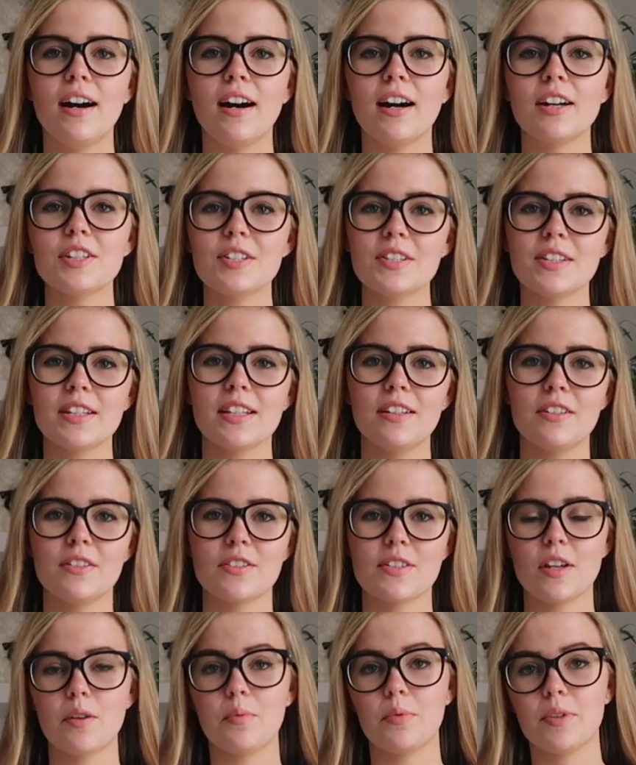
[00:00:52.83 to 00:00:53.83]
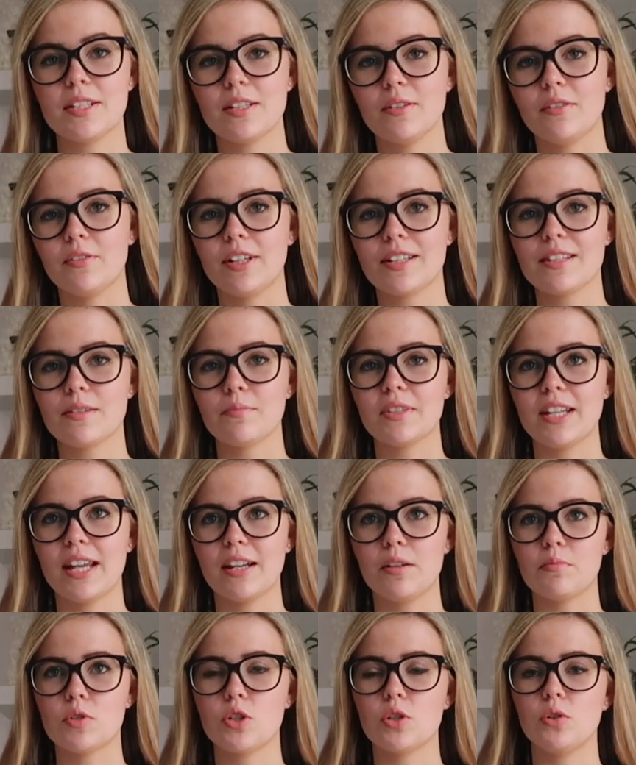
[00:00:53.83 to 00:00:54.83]
I just think it looks so pretty with like some
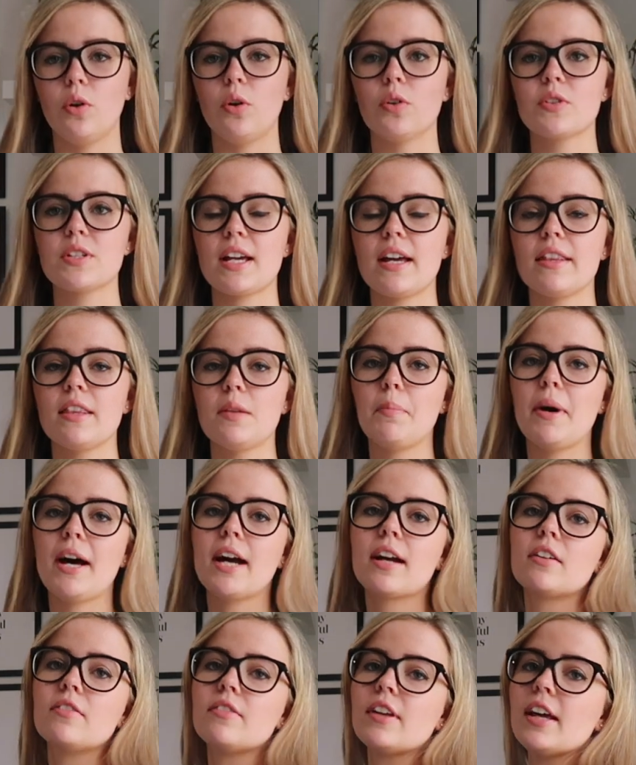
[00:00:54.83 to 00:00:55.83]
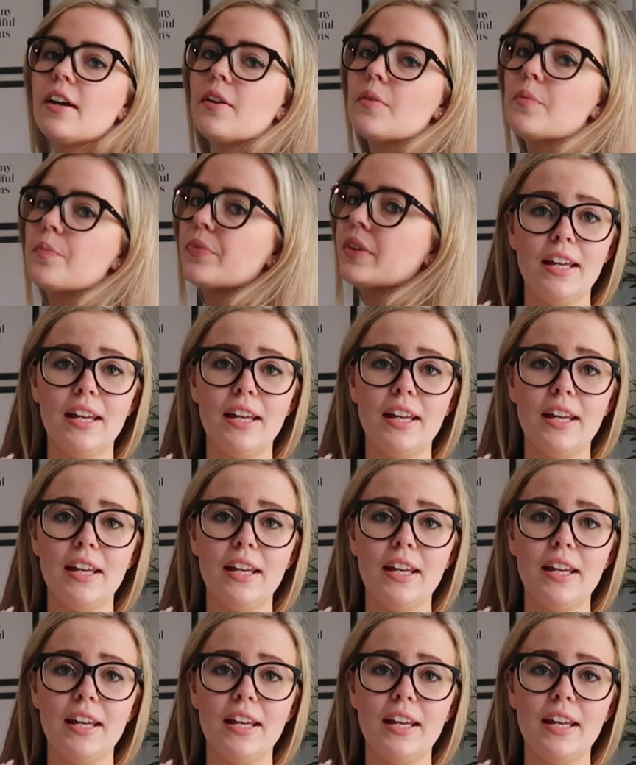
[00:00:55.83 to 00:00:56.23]
denim shorts and the back of it